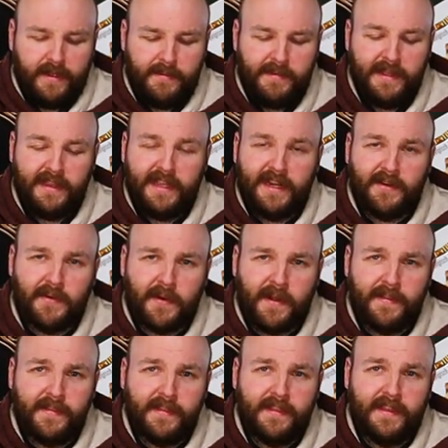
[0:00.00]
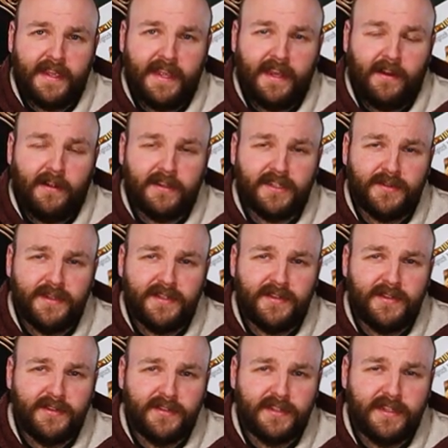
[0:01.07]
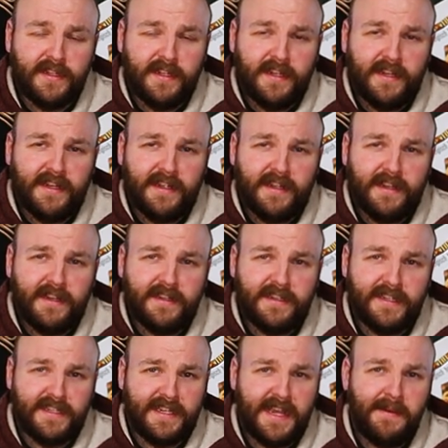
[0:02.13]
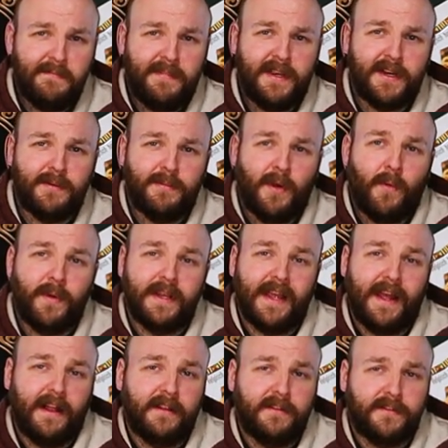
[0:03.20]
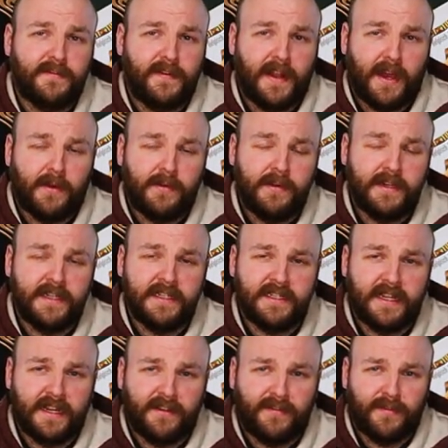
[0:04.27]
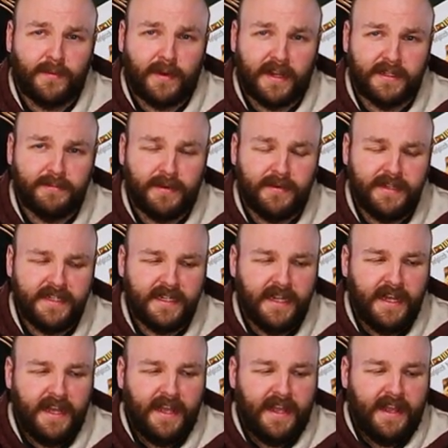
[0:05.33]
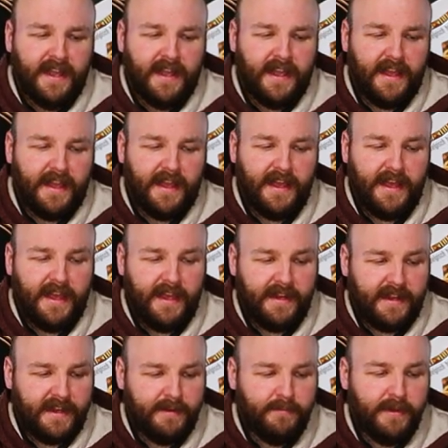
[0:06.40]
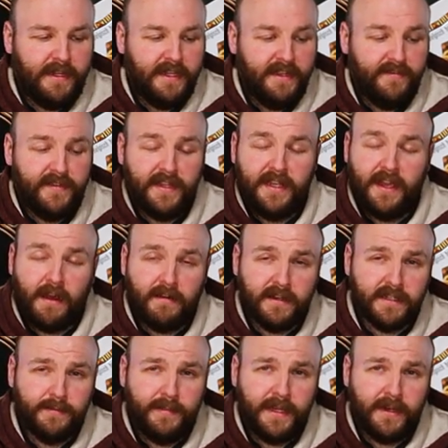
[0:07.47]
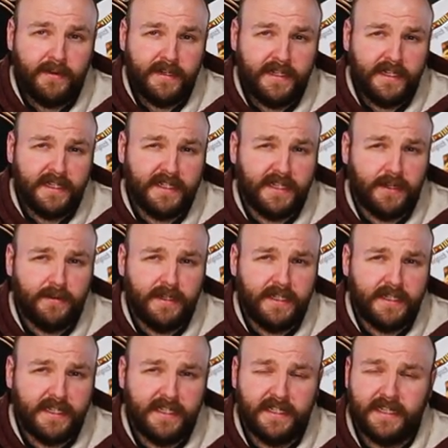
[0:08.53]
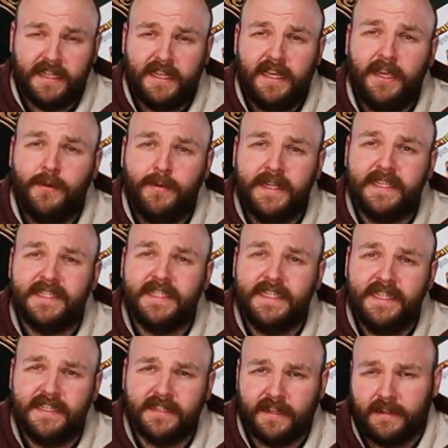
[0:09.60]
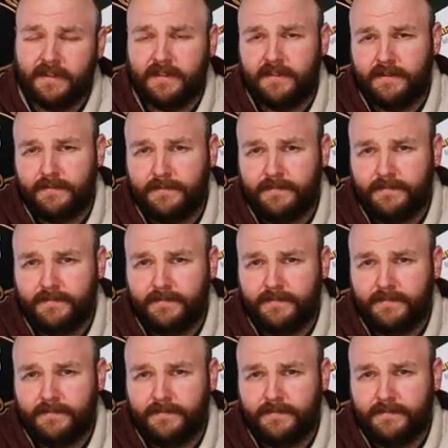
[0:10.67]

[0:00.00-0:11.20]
A bit later on, they also introduced the same beer, but with elderflower instead of raspberries. And I believe the youngest beer in this series is Kiwi Sea Salt.